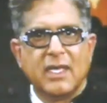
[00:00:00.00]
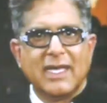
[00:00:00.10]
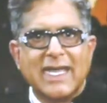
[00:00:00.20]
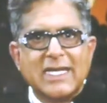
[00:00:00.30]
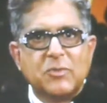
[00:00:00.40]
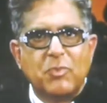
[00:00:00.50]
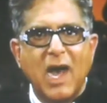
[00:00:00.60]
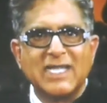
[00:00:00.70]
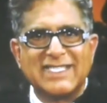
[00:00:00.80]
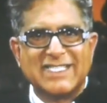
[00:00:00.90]
Getting
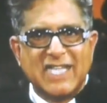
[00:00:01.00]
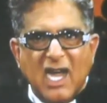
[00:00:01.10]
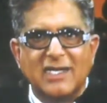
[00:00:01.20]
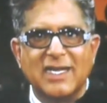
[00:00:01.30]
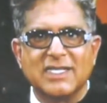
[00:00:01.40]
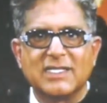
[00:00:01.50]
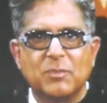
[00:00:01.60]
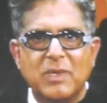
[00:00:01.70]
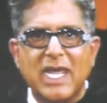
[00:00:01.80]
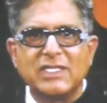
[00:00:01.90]
past stuckness
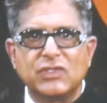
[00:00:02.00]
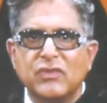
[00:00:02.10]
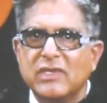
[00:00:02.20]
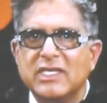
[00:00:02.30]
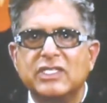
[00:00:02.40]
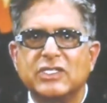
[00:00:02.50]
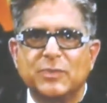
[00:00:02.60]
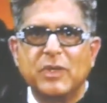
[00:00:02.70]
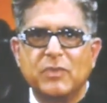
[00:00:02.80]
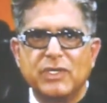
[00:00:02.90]
applies to religious
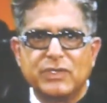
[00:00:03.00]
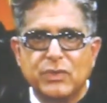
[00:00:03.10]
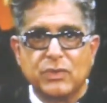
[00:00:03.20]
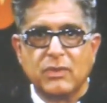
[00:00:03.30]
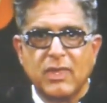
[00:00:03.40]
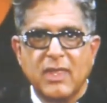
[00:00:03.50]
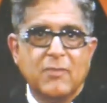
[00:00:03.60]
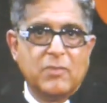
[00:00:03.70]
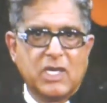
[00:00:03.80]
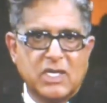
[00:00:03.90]
people too,
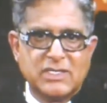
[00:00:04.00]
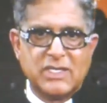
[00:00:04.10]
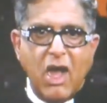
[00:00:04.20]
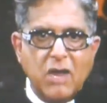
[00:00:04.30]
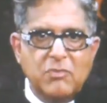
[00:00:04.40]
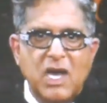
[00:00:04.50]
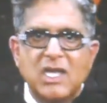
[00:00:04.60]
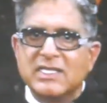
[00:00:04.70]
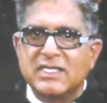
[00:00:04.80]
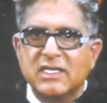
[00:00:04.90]
because
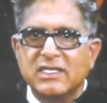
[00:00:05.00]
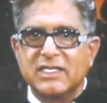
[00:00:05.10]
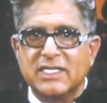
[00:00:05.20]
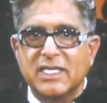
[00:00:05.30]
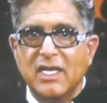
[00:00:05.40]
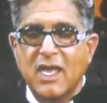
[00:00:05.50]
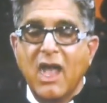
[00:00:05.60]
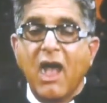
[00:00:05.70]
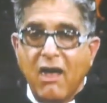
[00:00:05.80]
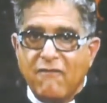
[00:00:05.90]
dogma and certainty
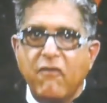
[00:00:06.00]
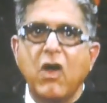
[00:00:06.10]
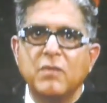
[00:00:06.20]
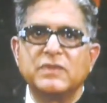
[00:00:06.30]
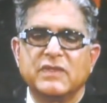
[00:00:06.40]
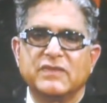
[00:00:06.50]
are forms of